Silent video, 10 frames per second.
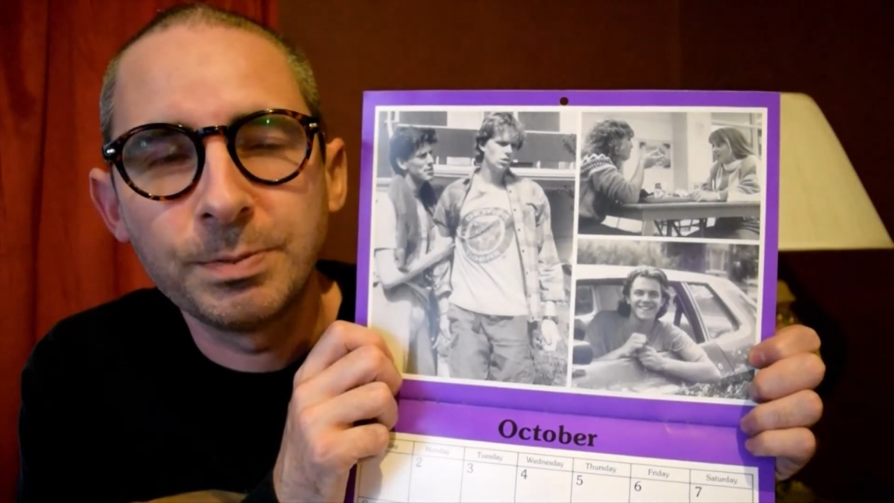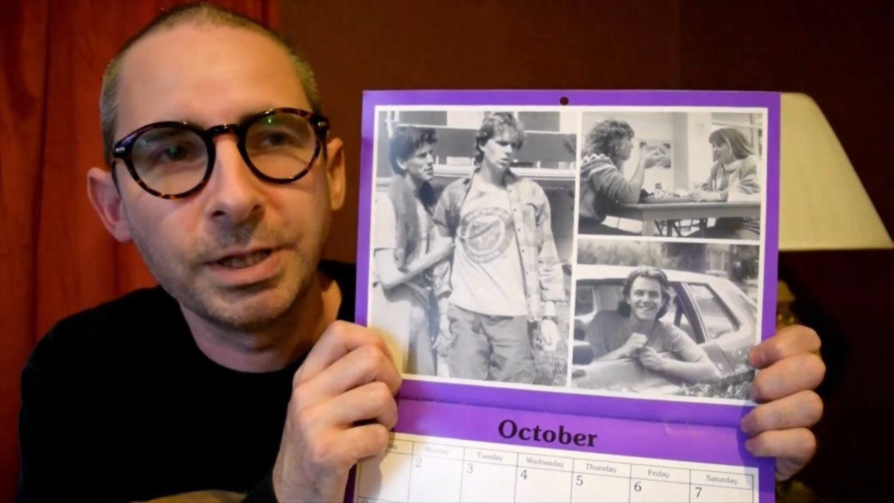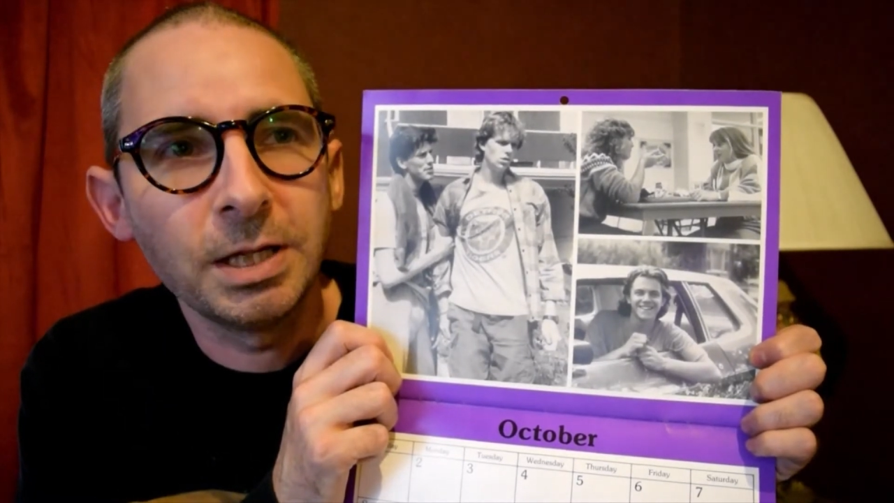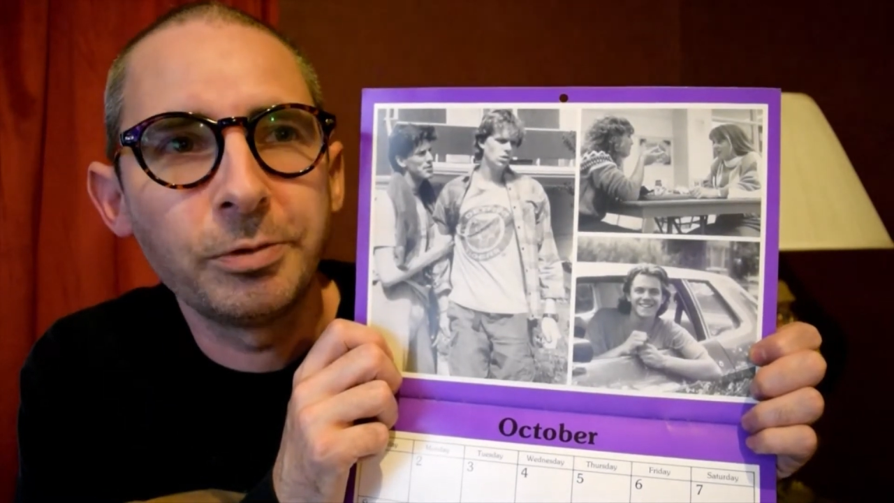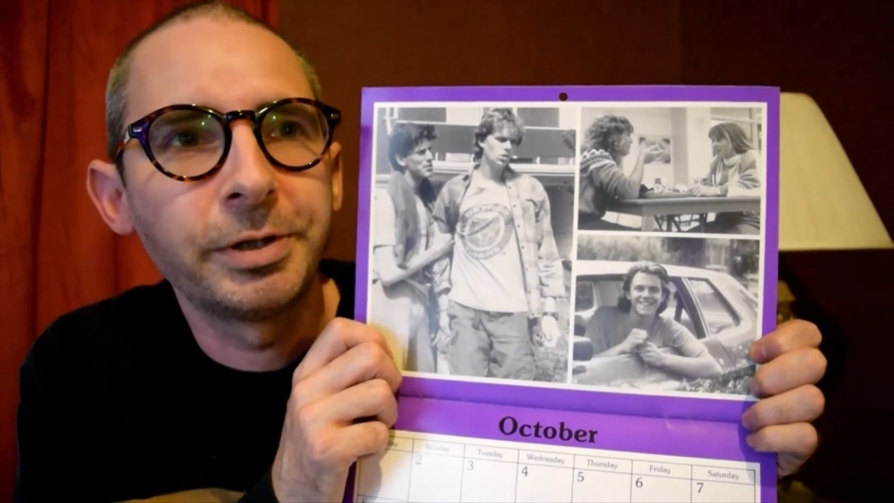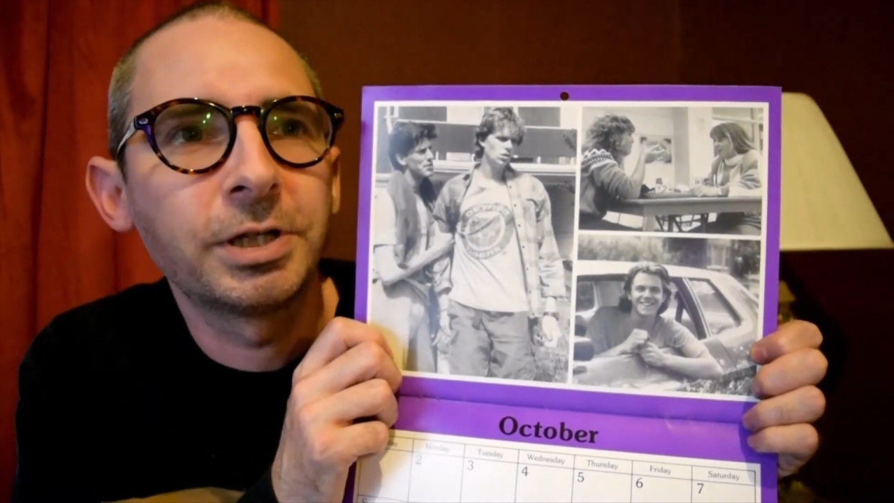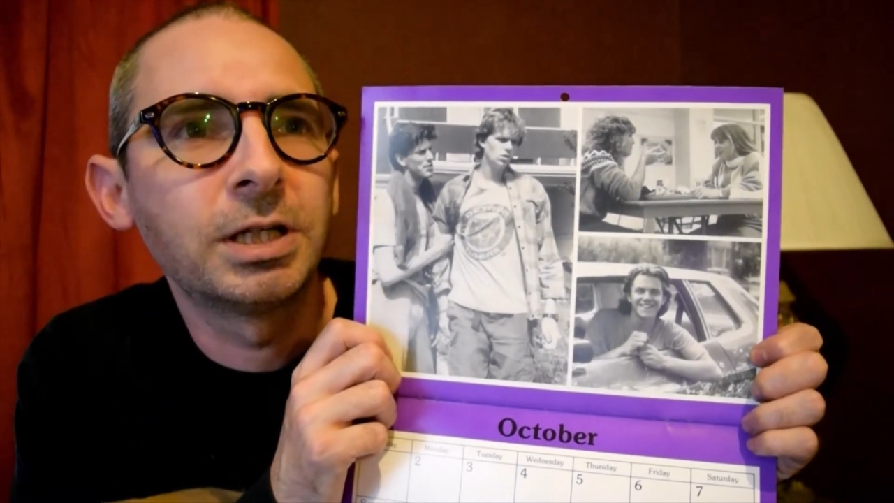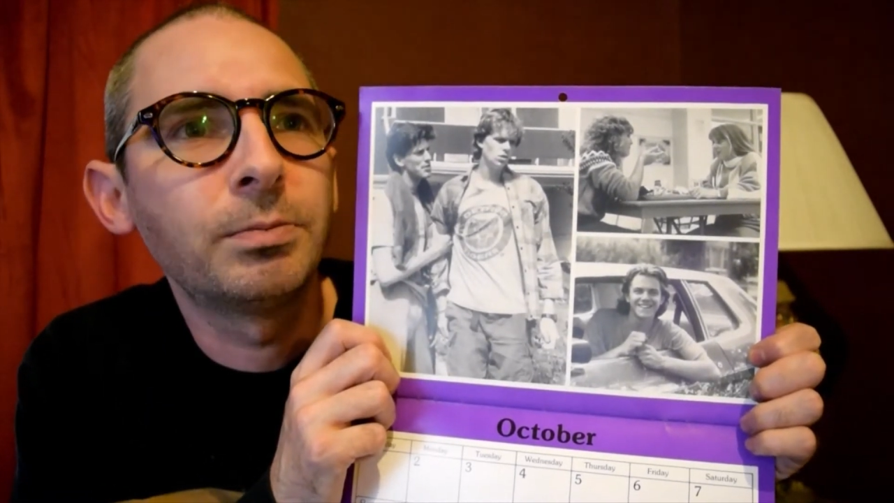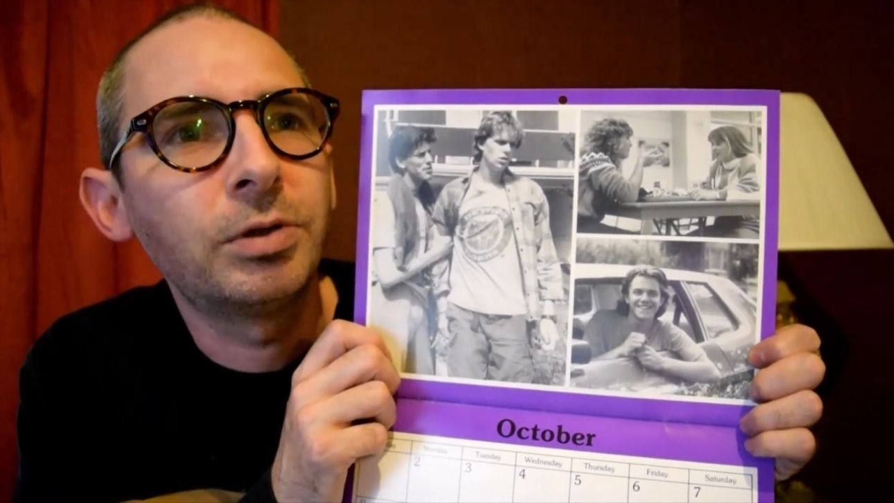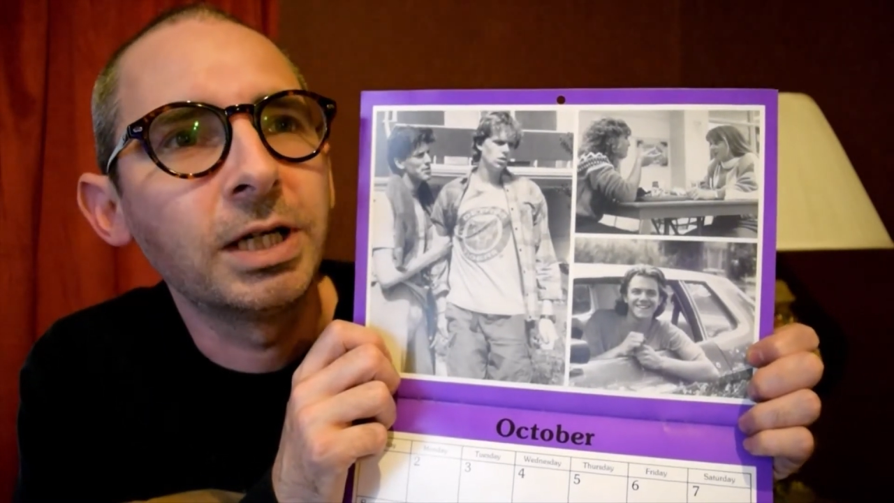but they weren't going
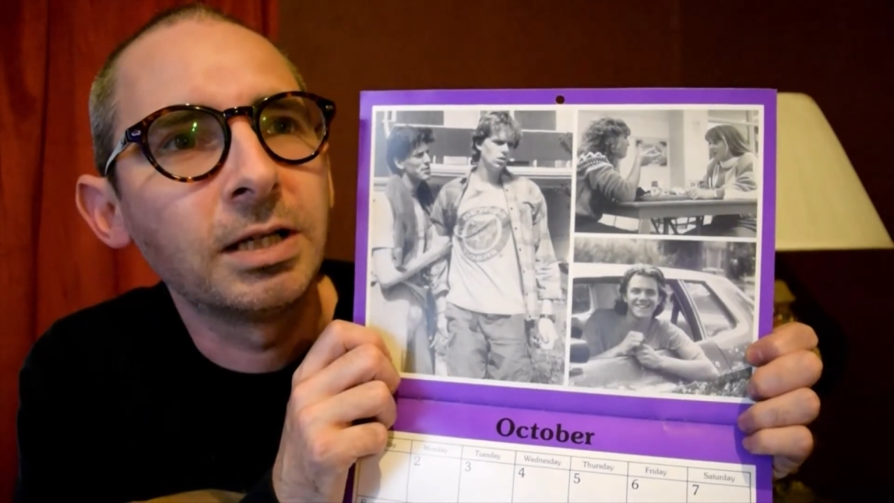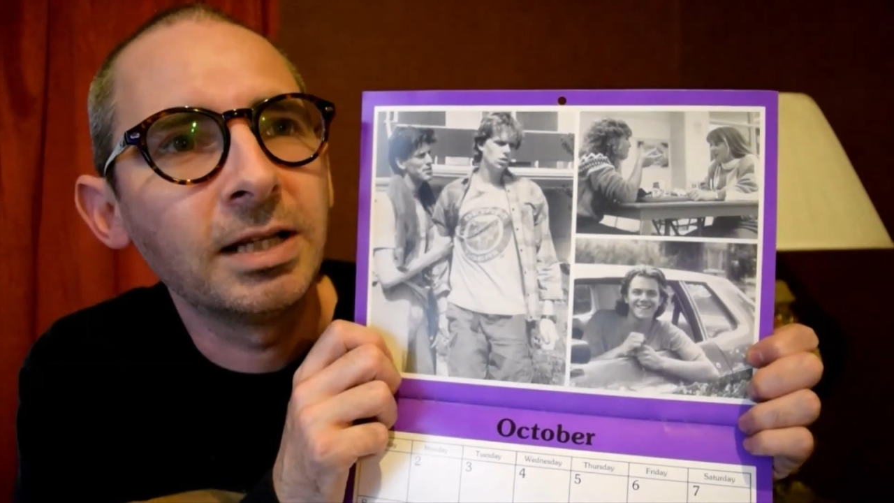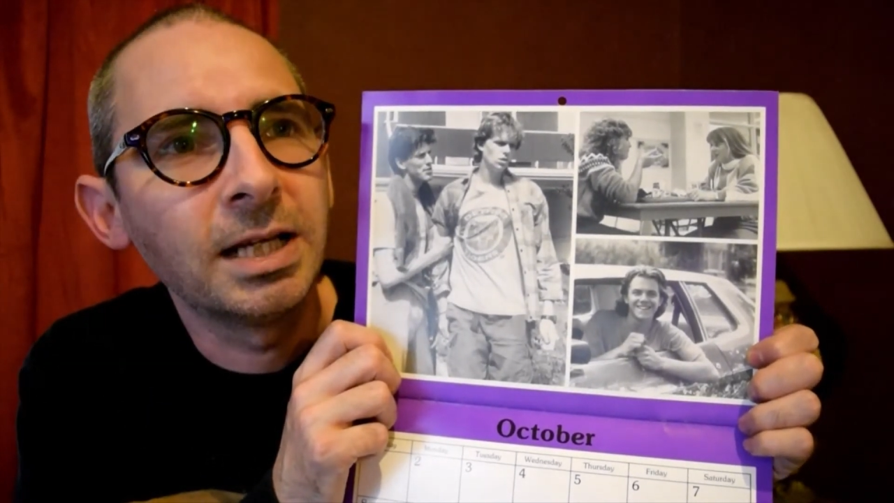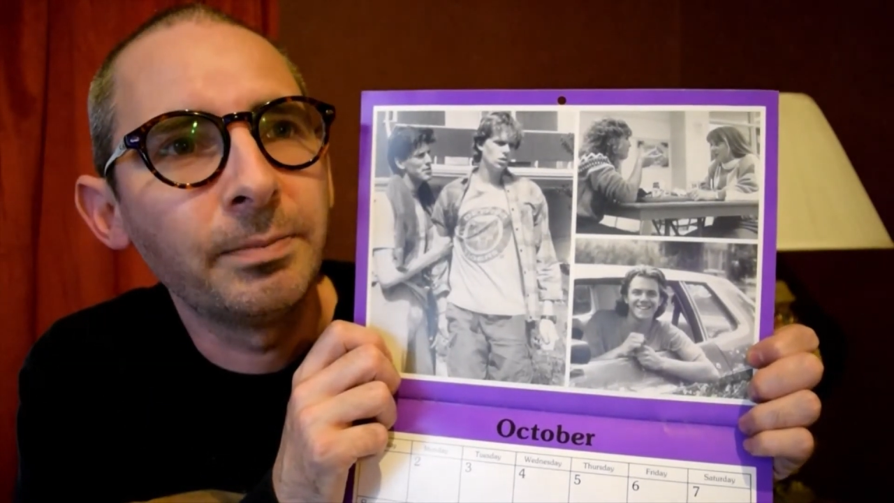to bring Glenn